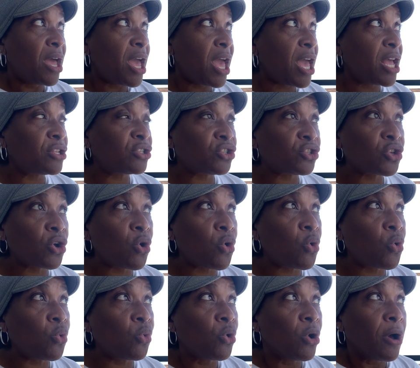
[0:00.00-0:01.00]
And
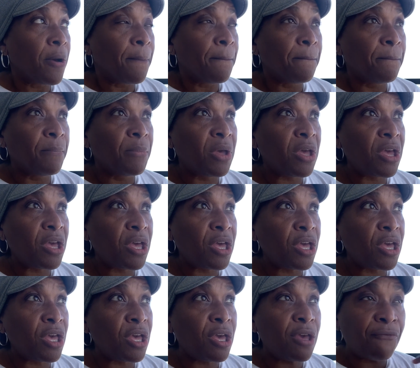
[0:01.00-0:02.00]
so
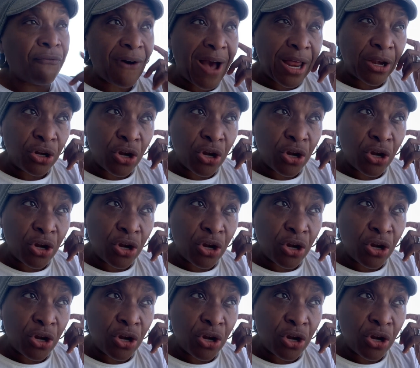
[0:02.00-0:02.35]
if I